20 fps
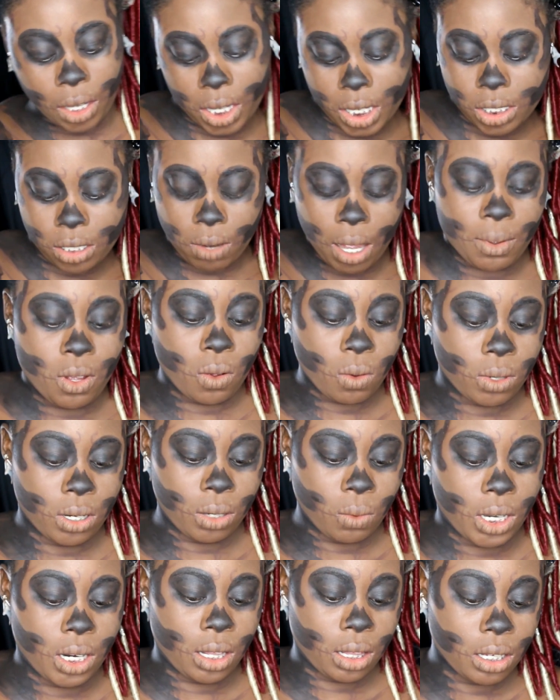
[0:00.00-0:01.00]
you should
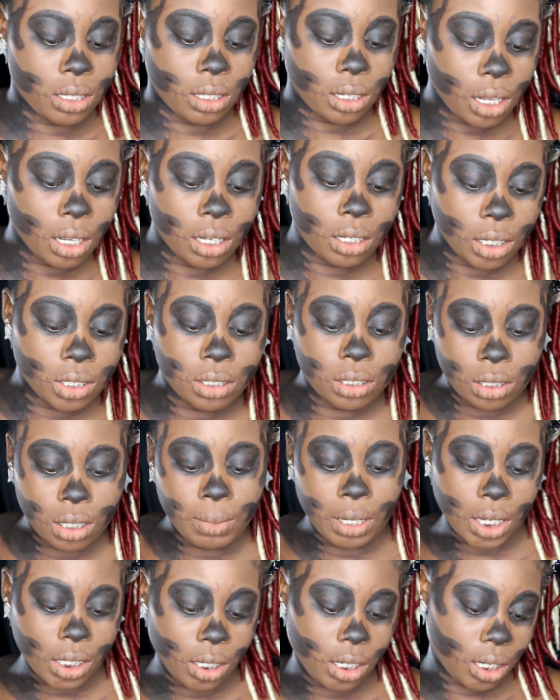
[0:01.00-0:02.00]
probably do the back
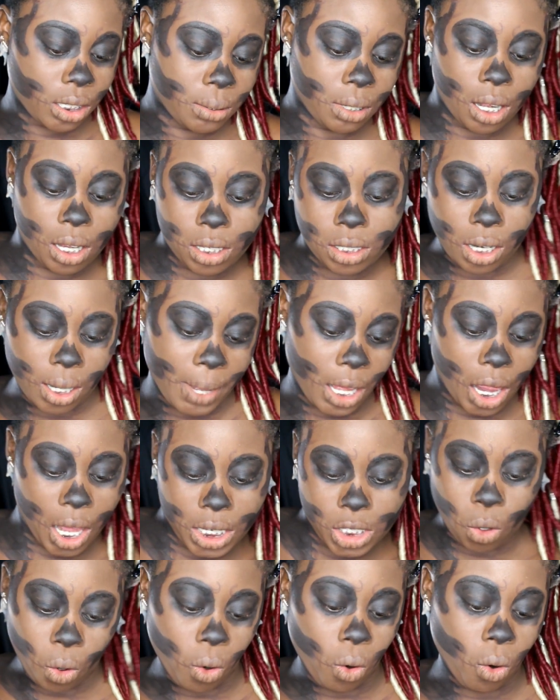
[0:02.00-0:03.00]
of your neck too. Or
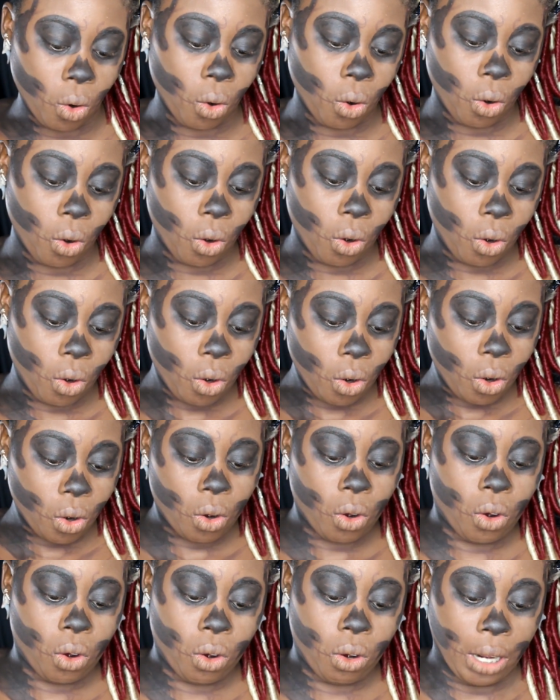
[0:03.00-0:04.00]
if you're not going to
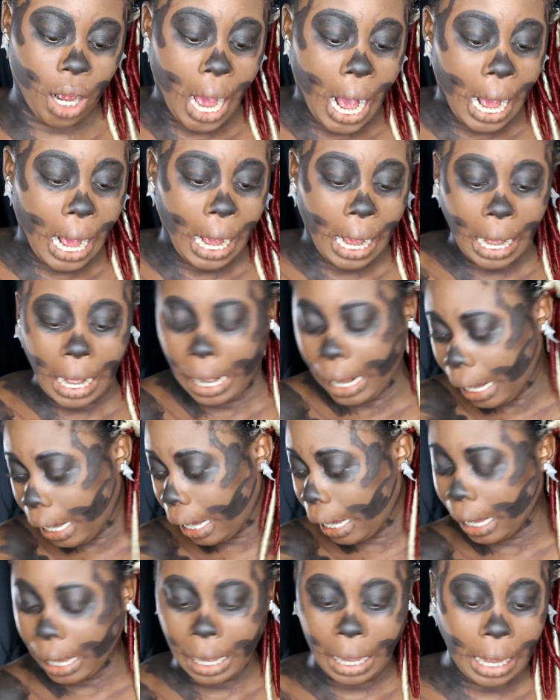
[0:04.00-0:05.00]
have this much of your skin
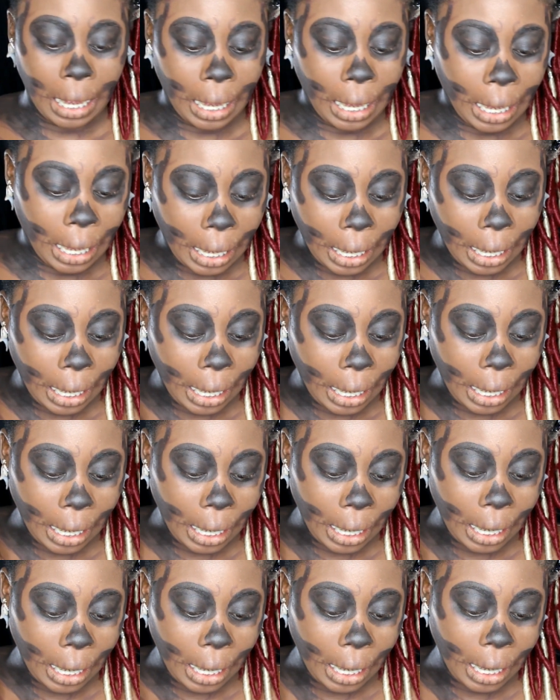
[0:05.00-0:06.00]
exposed,
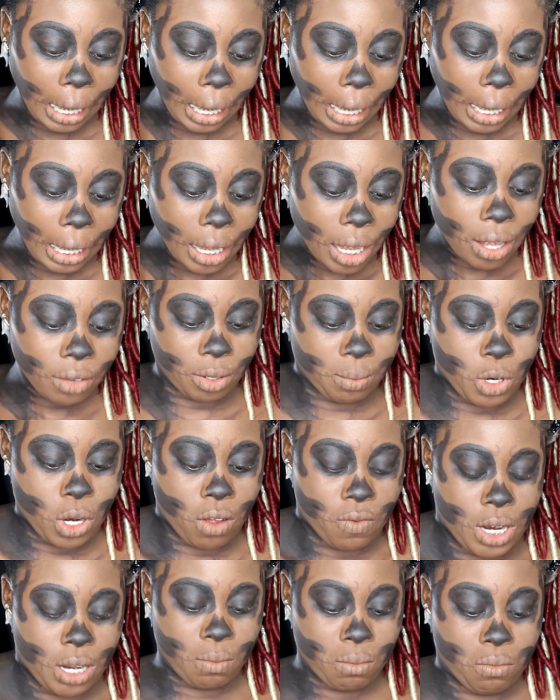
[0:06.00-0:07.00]
then
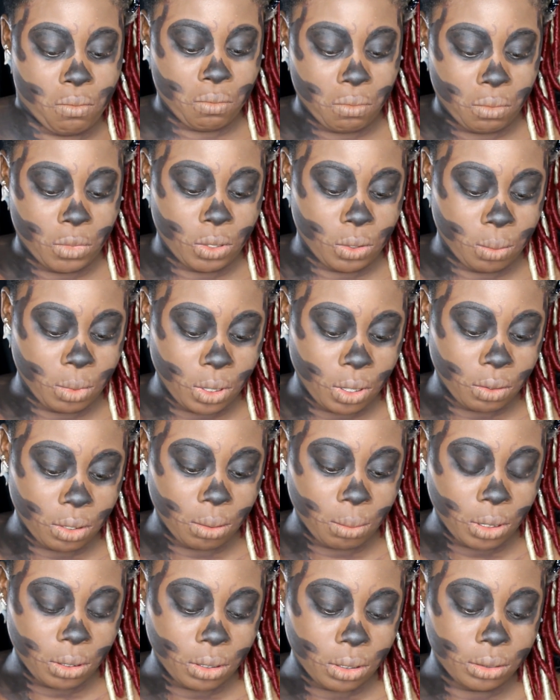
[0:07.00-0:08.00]
don't.
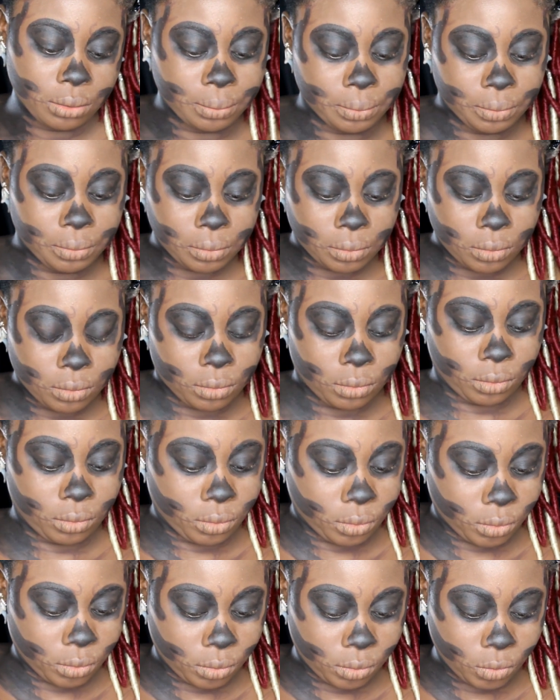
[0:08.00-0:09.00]
There
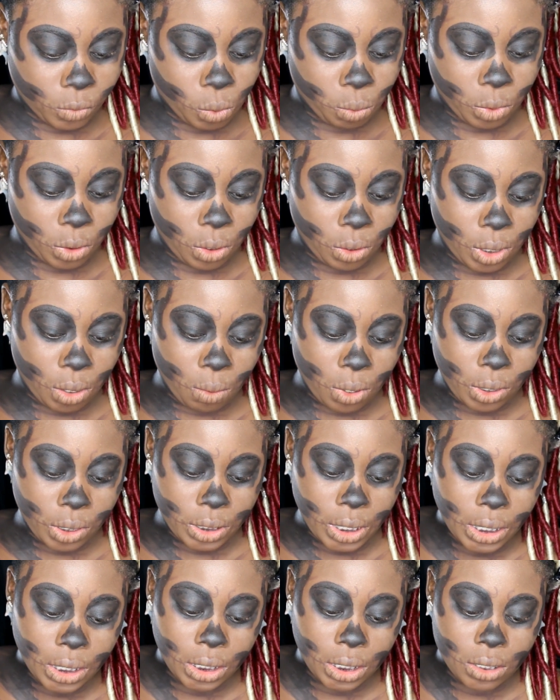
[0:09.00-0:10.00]
it is with the makeup wipe
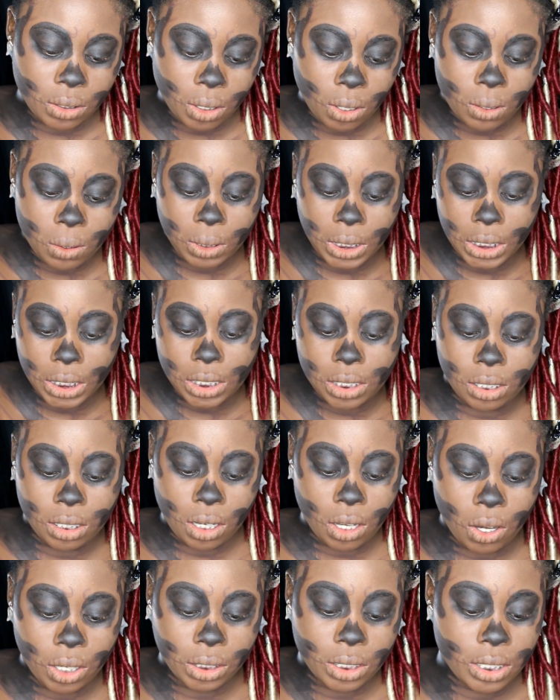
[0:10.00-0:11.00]
again. You're going to see
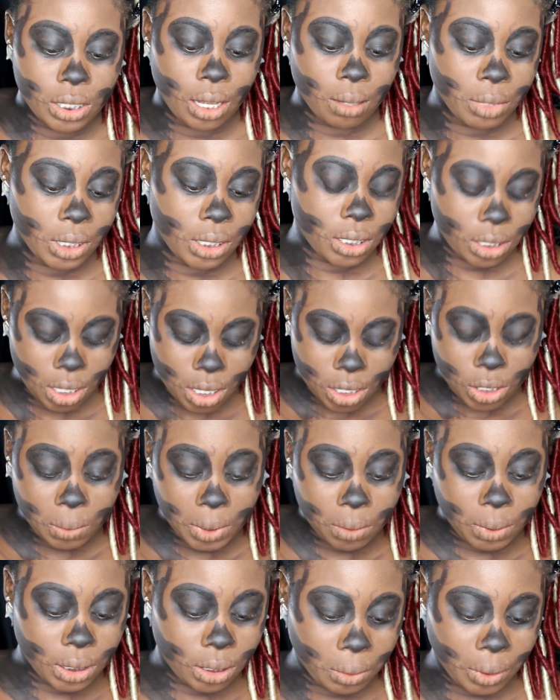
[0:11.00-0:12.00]
that makeup wipe a lot
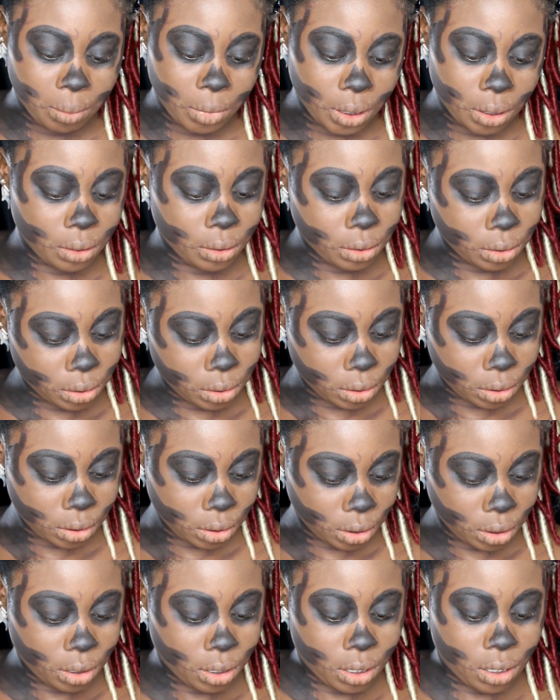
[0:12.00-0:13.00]
because
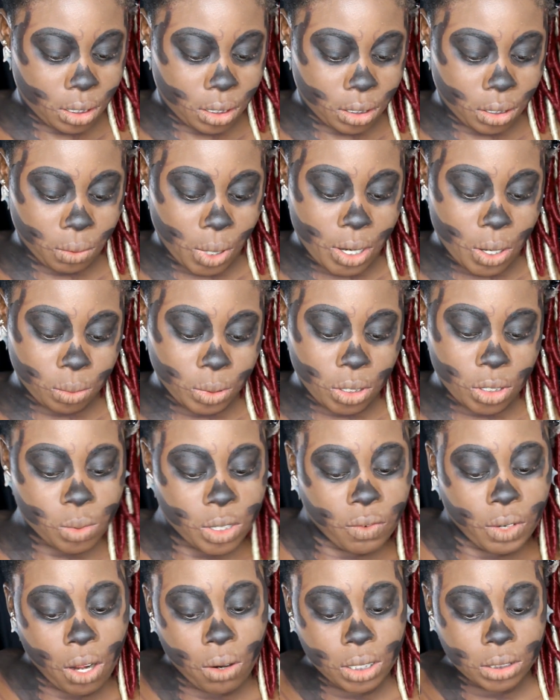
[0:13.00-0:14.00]
I'm going to make a lot of
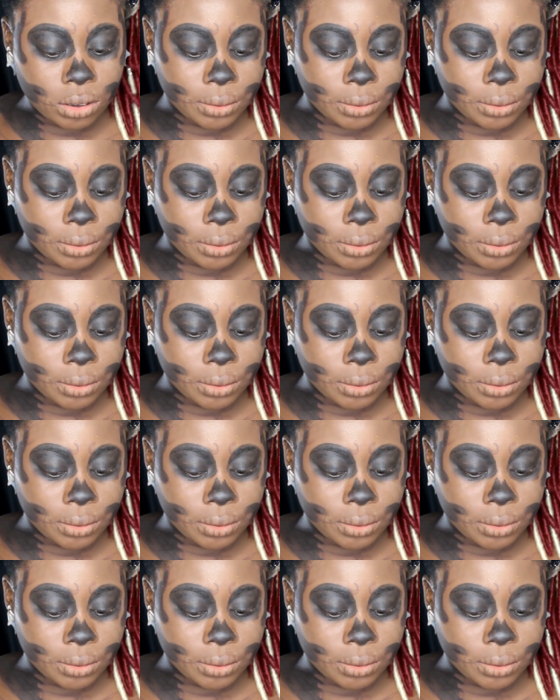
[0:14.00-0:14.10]
mistakes in this